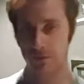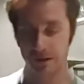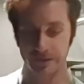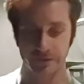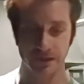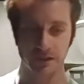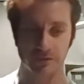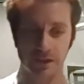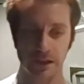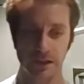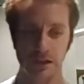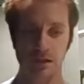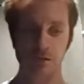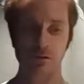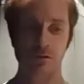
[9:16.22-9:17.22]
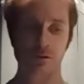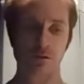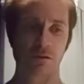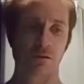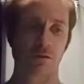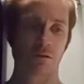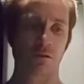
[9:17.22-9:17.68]
previous videos.
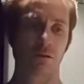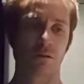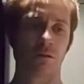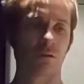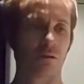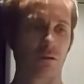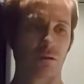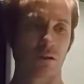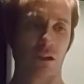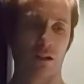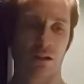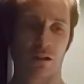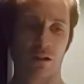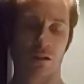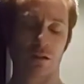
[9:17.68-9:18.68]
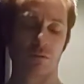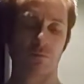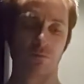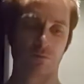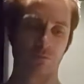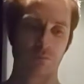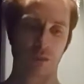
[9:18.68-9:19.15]
Um,
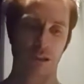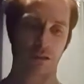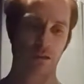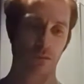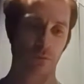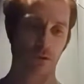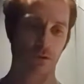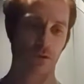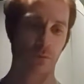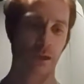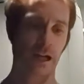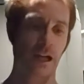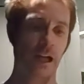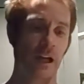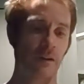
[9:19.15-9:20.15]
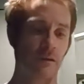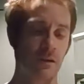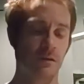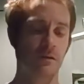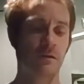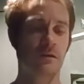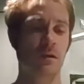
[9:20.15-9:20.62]
and some of them I haven't.
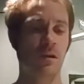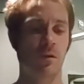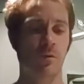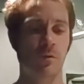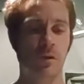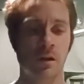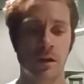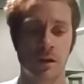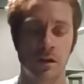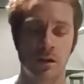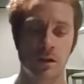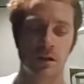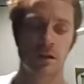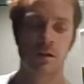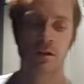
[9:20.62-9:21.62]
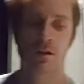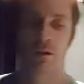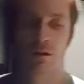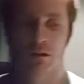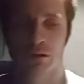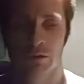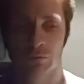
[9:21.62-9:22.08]
So
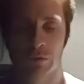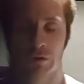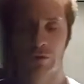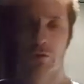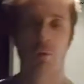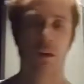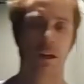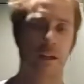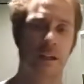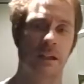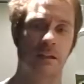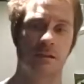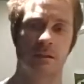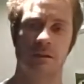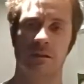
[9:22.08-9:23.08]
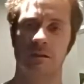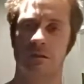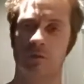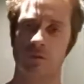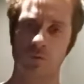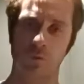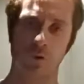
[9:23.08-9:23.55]
before I get into the
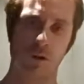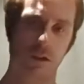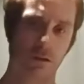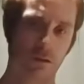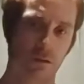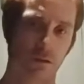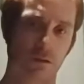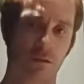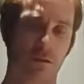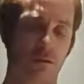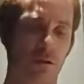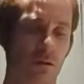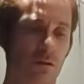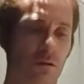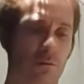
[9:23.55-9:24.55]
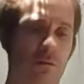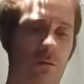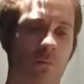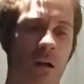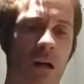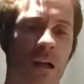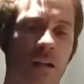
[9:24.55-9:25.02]
new ones, just a
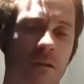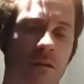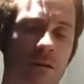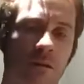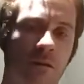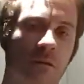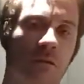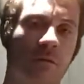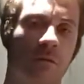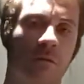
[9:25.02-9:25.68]
reminder